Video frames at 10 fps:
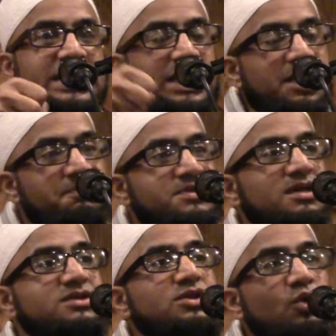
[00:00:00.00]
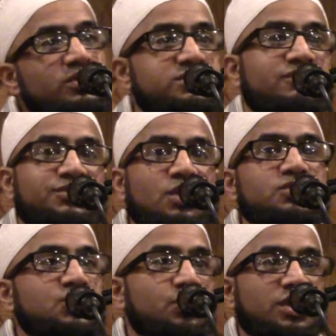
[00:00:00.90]
keeps the souls of
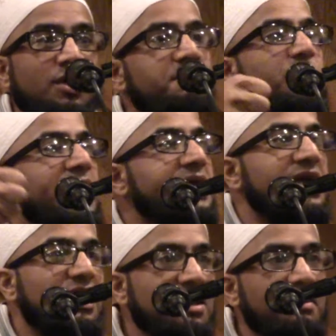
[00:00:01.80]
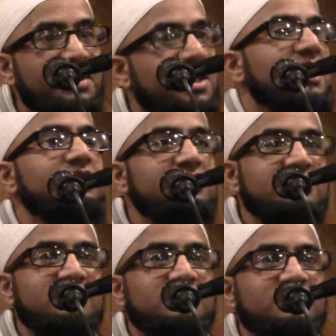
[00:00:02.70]
those who will not be waking up again.